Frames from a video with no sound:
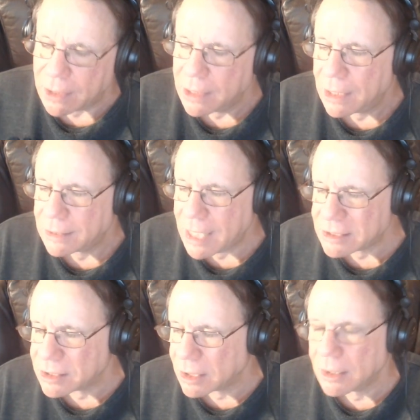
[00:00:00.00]
Next
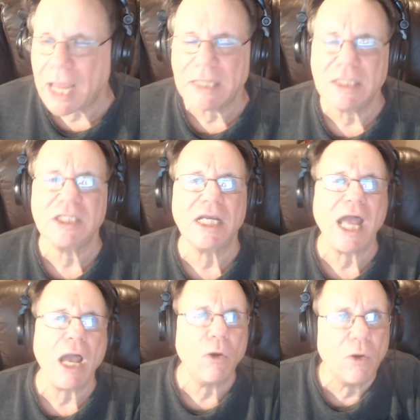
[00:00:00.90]
in line, the
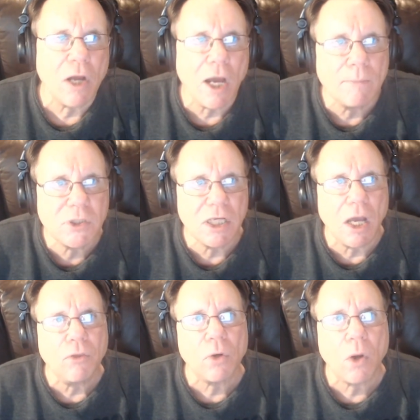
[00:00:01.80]
Chicago Cubs, the other
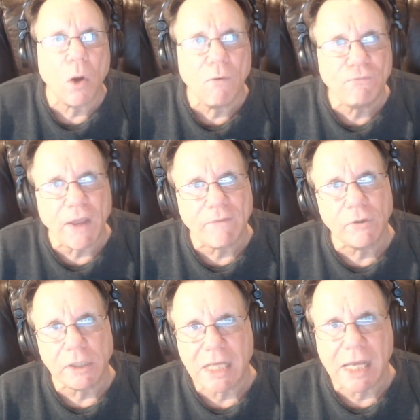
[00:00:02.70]
co-favorite in
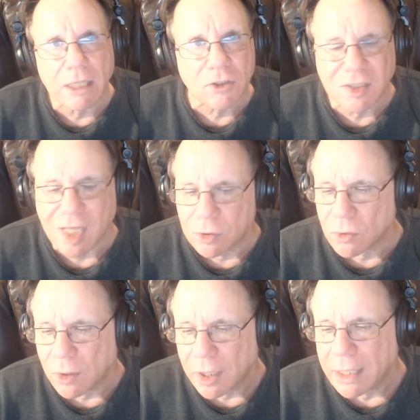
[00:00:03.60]
the NL Central,
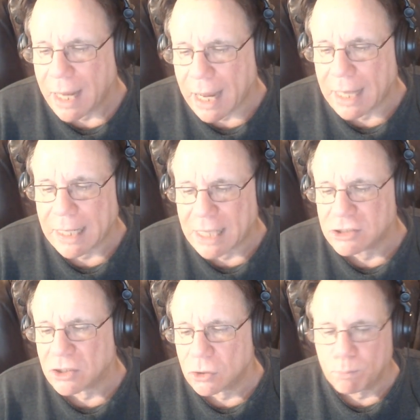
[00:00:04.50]
at odds of
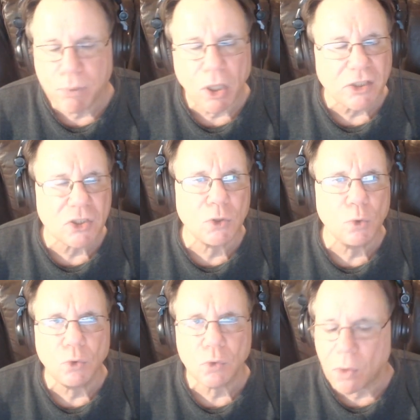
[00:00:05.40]
plus
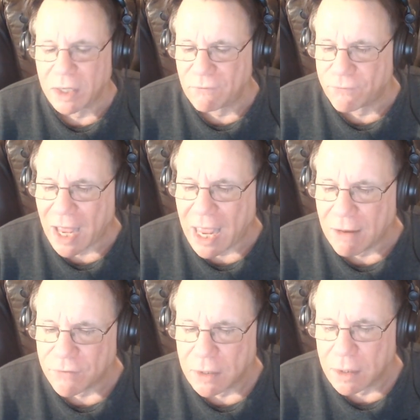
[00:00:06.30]
225.
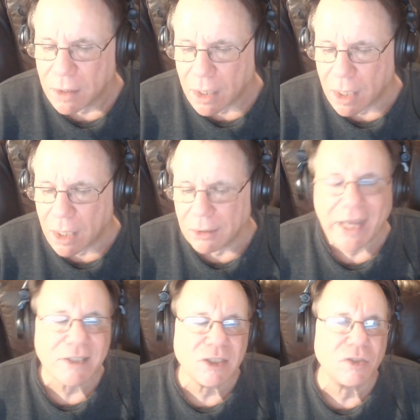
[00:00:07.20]

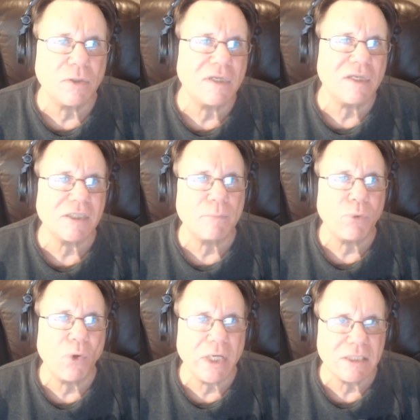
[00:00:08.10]
Last year,
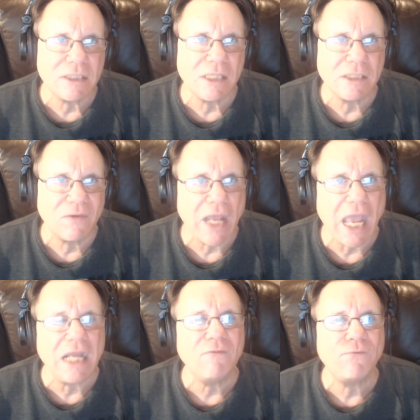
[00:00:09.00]
disappointing season,
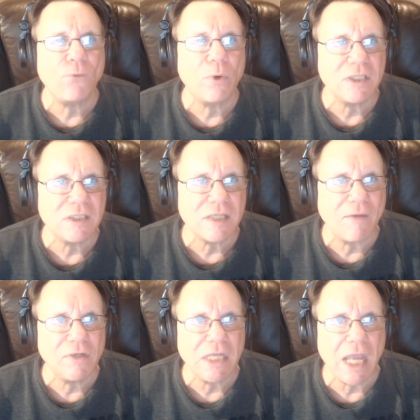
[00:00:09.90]

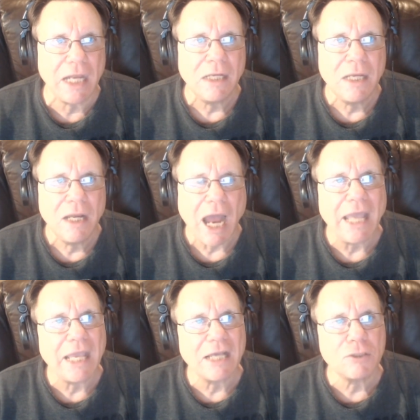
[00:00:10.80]
84-78. High
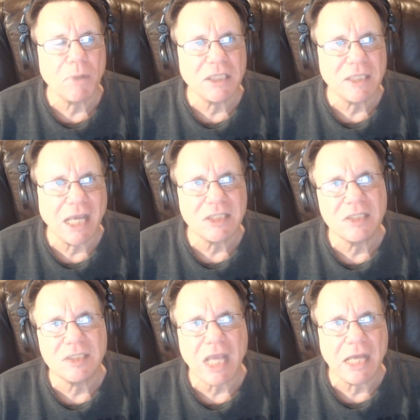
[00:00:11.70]
expectations,
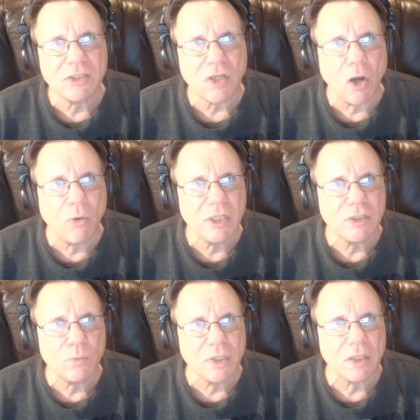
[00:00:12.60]
as always, with
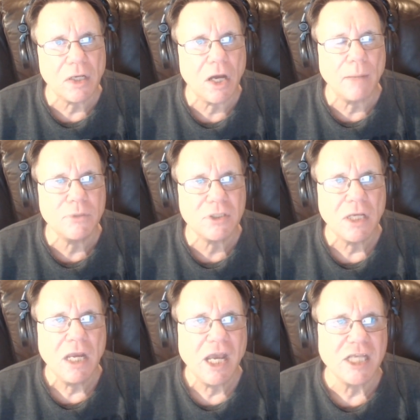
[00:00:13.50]
the Cubs,
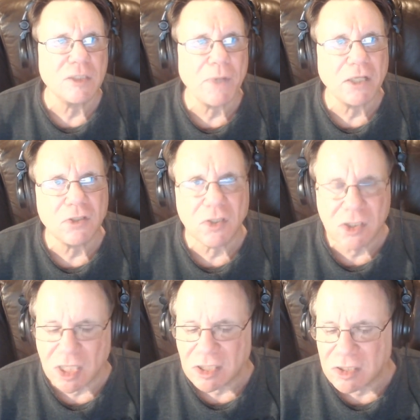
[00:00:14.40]
especially
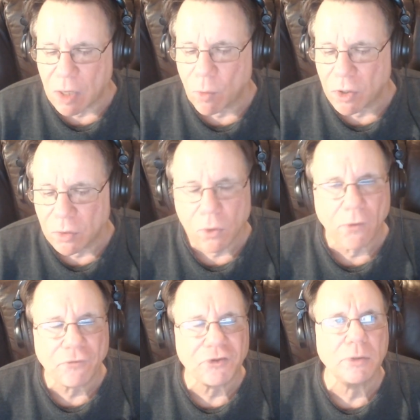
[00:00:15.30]
since they won the World
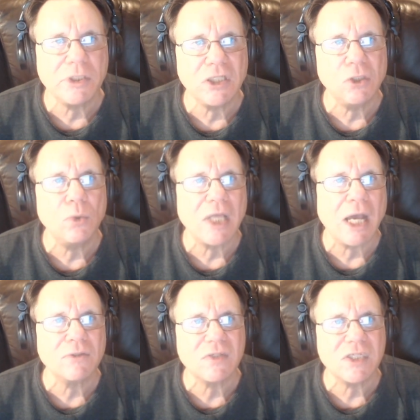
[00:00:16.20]
Series in
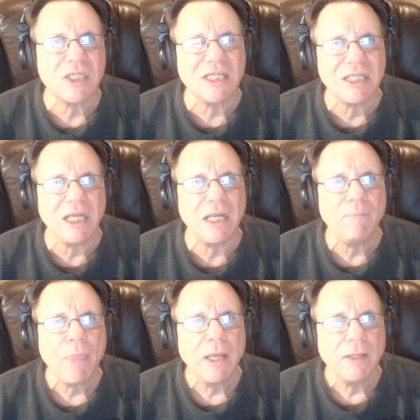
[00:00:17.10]
2016.
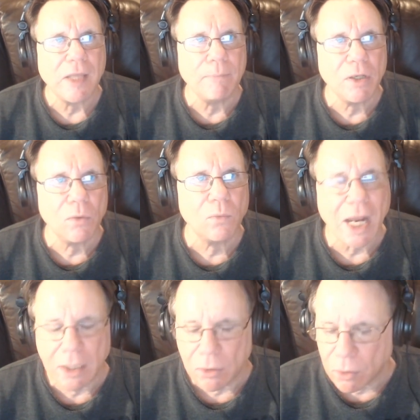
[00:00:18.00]
They've been a
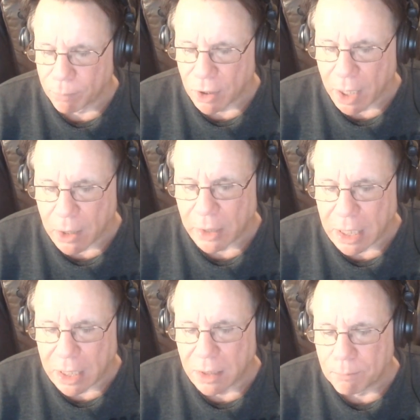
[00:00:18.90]
regular player in
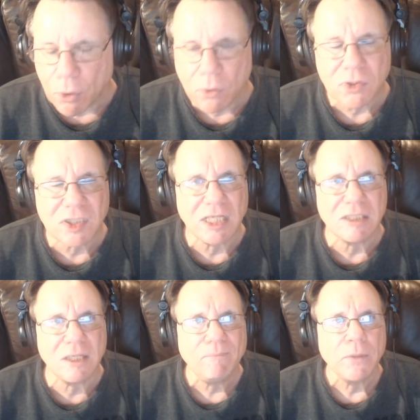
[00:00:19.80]
the postseason
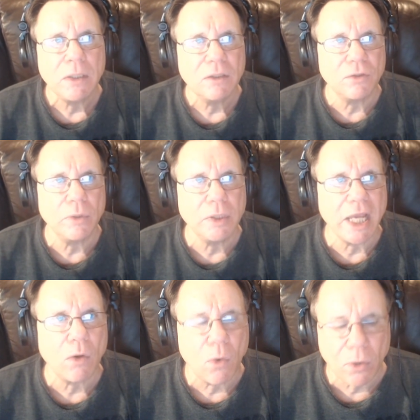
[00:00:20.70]
during that
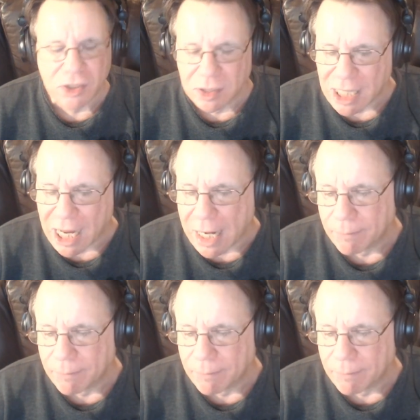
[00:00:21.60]
course of time.